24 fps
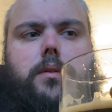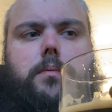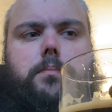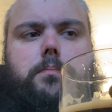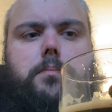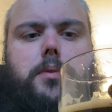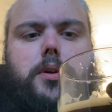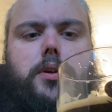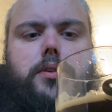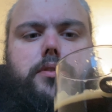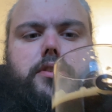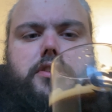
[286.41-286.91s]

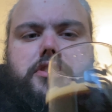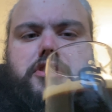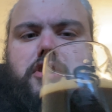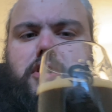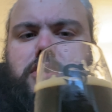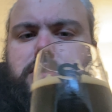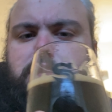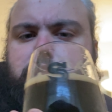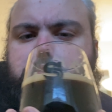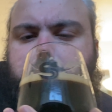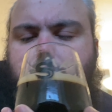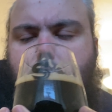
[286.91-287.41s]
but the
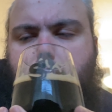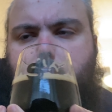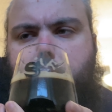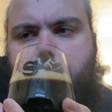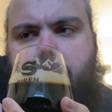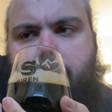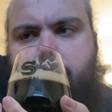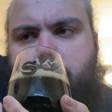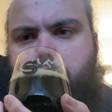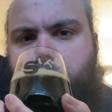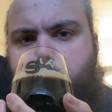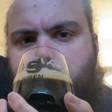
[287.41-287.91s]
chocolate's nowhere
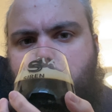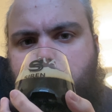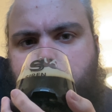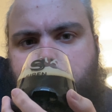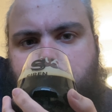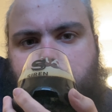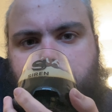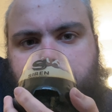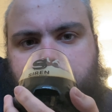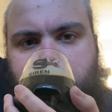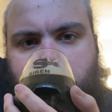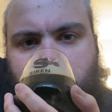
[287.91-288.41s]
near as
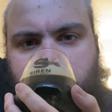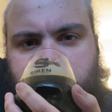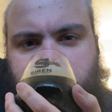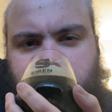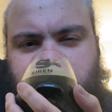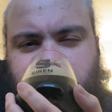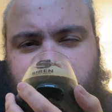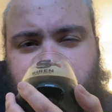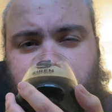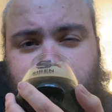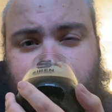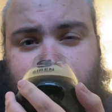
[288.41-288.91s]
prominent as it was on
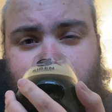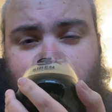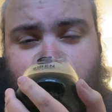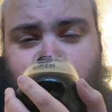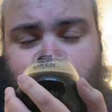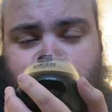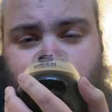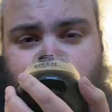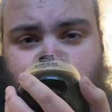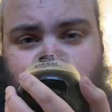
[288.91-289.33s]
the smell.